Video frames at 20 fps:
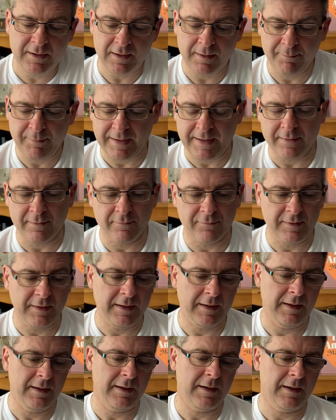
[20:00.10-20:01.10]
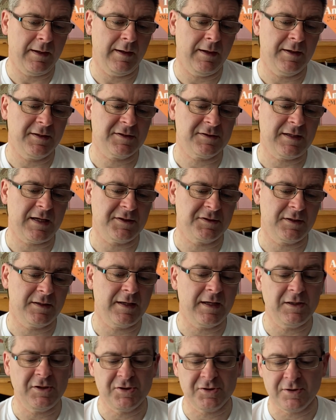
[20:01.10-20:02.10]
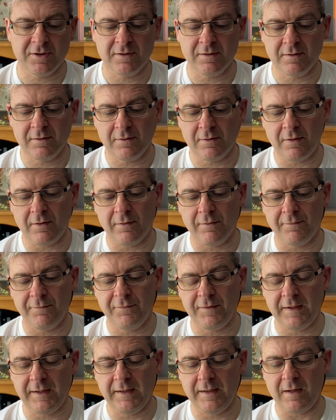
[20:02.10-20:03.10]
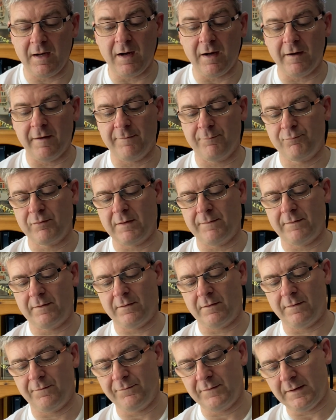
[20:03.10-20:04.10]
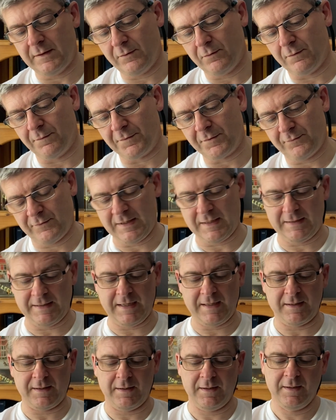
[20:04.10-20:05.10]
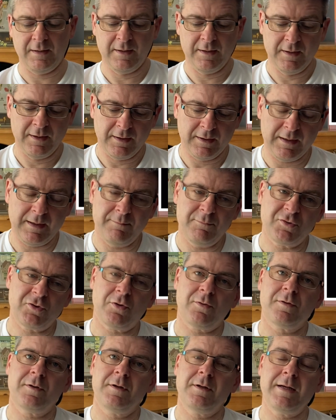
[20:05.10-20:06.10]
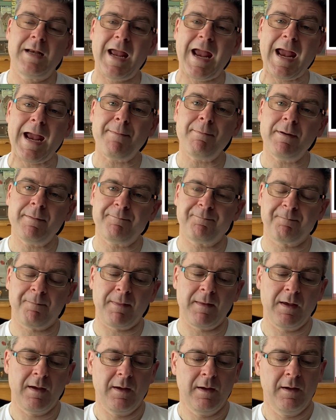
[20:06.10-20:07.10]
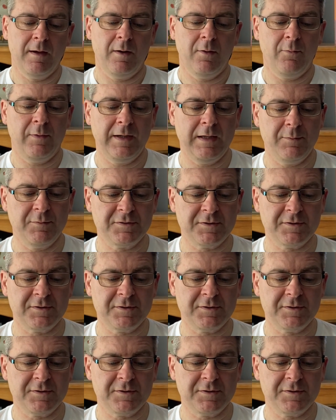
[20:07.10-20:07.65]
about the assassination of the half-brother of the North Korean leader, Kim Jong-nam, when he was